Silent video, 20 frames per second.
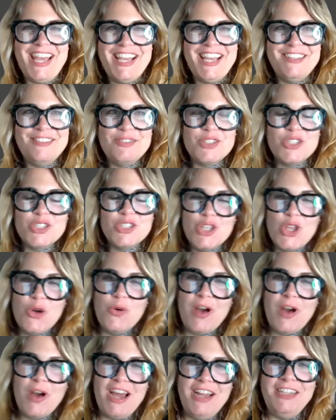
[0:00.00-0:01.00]
Okay,
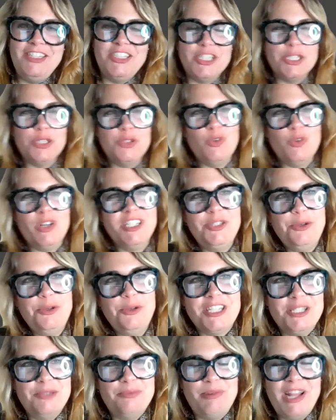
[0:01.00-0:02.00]
so I just want
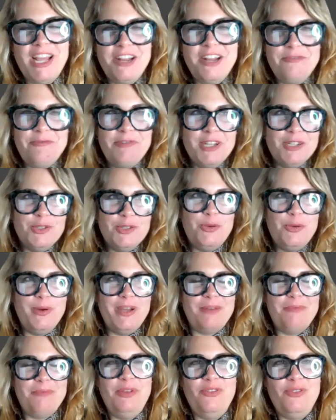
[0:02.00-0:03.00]
to explain real
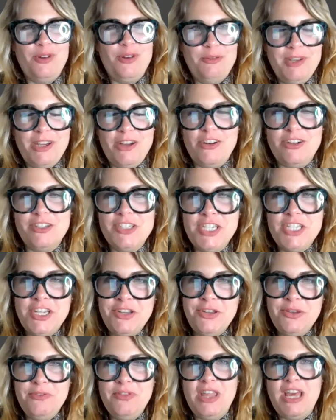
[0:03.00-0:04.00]
quick before we
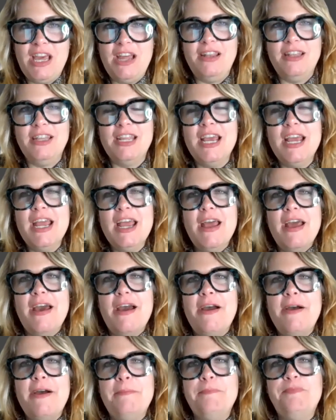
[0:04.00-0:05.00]
continue that
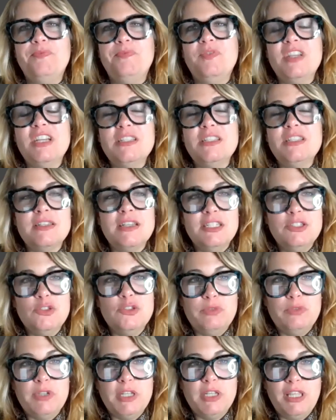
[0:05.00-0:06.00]
um, this
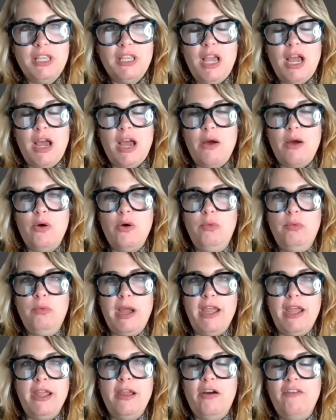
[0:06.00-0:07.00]
is really our
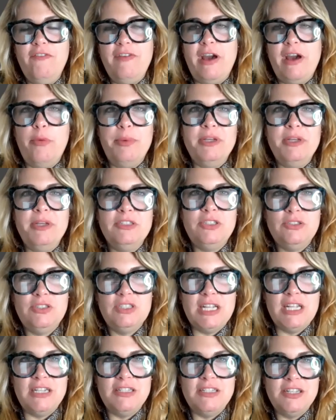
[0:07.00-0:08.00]
way of helping
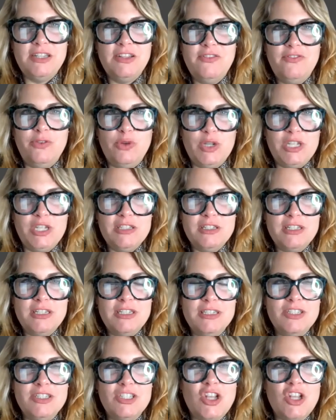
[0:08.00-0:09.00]
to center the
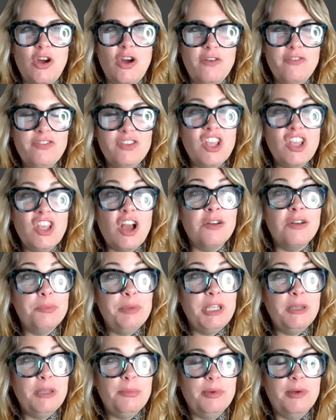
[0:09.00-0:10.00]
voices of
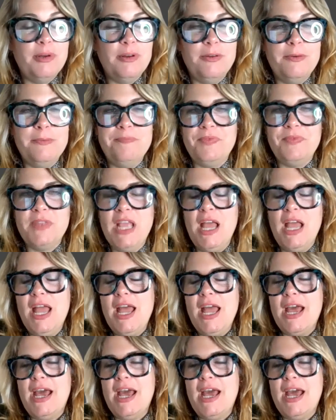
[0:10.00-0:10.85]
young people.